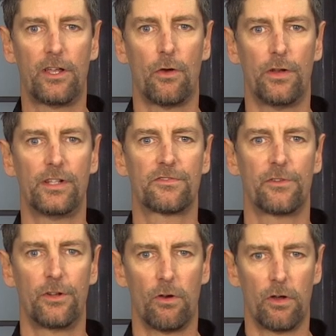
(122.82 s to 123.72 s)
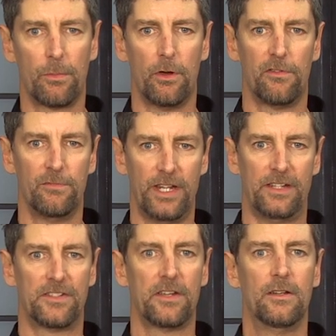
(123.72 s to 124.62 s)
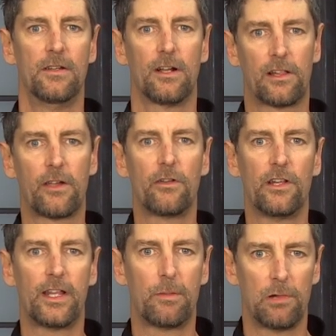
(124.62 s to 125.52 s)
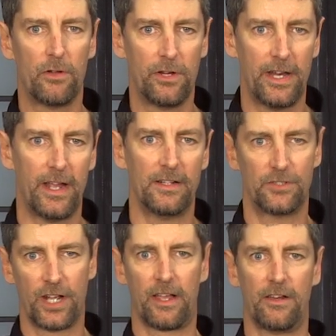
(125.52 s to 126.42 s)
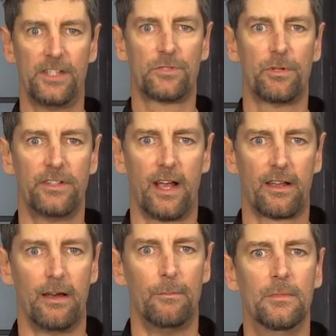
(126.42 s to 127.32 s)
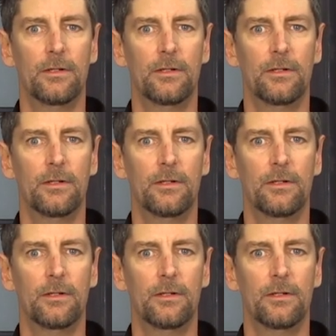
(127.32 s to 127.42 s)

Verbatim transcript: coatings for your automotive needs. Click on the link below today and check out eastwood dot com.